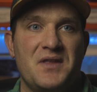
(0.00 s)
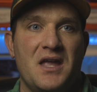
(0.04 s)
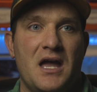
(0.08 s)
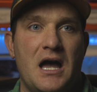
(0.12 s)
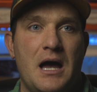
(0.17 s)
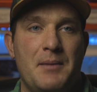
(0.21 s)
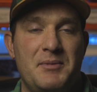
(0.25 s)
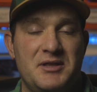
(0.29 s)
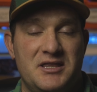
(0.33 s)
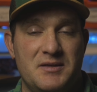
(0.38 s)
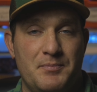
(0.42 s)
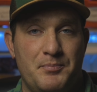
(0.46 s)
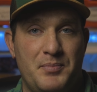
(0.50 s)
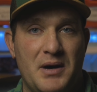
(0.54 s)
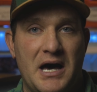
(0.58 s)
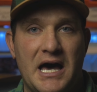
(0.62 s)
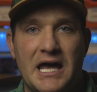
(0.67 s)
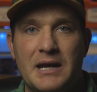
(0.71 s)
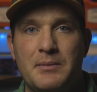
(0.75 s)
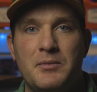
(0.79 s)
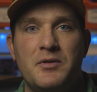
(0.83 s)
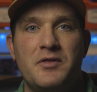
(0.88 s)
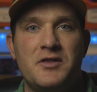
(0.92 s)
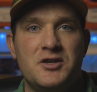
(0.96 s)
I'm at the
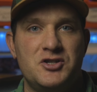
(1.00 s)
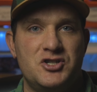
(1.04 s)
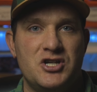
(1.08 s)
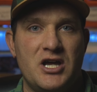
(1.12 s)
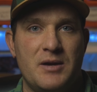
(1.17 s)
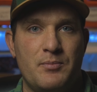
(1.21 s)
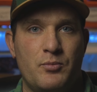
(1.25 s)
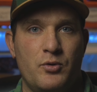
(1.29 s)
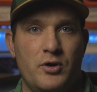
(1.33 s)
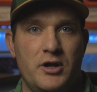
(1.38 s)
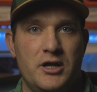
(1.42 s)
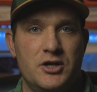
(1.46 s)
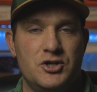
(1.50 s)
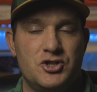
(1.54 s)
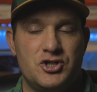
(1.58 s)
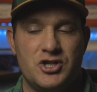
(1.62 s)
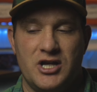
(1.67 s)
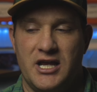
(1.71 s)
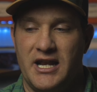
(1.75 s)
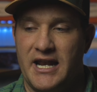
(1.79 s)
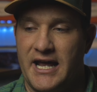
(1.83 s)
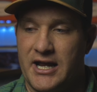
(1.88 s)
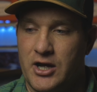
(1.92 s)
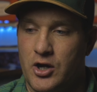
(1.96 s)
bottom of the jet bridge,
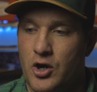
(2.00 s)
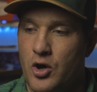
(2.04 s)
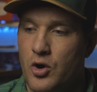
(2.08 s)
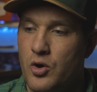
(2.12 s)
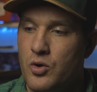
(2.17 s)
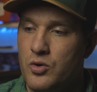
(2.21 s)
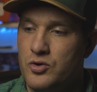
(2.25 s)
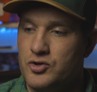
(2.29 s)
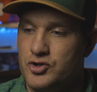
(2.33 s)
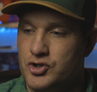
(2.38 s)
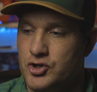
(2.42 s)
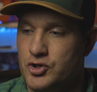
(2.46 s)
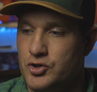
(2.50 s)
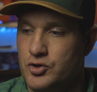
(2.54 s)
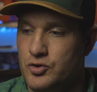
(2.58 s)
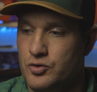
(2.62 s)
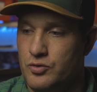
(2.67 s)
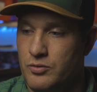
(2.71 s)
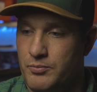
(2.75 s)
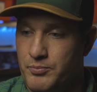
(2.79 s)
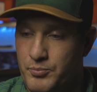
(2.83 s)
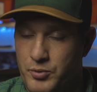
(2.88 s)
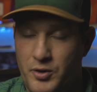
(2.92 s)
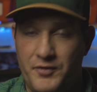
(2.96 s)
and I go to
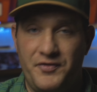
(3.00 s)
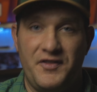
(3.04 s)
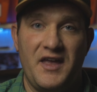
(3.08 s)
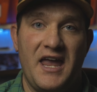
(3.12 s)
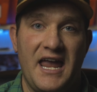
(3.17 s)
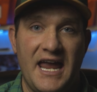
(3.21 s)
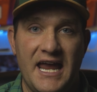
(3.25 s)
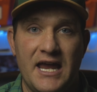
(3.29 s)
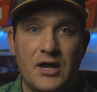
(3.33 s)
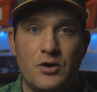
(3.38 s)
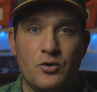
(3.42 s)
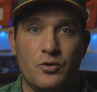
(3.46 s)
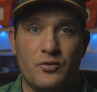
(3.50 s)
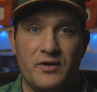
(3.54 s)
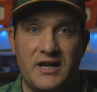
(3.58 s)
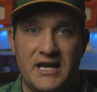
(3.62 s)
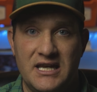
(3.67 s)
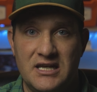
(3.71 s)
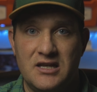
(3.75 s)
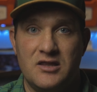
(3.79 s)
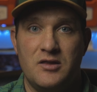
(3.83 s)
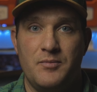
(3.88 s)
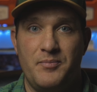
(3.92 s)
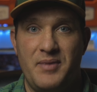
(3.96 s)
put the handle
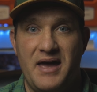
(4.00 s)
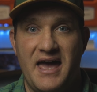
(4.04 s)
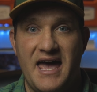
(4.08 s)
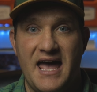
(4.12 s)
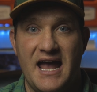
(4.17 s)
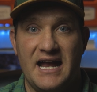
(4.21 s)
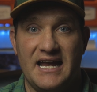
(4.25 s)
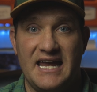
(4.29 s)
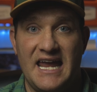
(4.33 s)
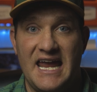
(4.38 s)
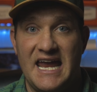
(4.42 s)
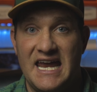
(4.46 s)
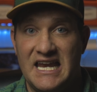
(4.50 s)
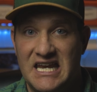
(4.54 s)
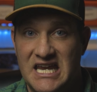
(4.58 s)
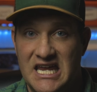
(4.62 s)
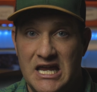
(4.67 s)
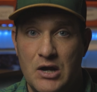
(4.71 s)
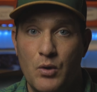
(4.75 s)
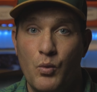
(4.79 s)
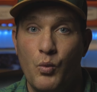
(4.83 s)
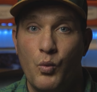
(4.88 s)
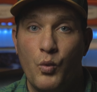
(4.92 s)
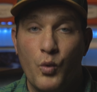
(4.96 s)
into the bag, and
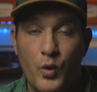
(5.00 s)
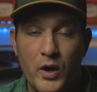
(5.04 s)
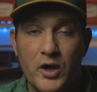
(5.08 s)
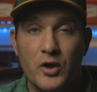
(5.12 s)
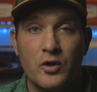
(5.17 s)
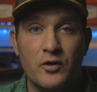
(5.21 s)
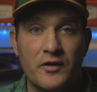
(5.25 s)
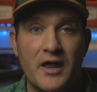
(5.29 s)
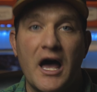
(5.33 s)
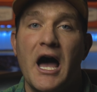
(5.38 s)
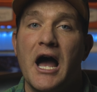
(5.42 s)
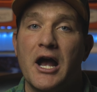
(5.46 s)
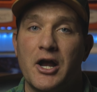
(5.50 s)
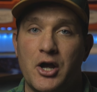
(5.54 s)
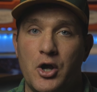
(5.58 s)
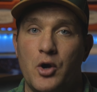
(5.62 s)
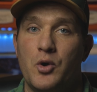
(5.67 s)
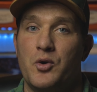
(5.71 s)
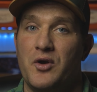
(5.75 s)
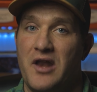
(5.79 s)
it will not go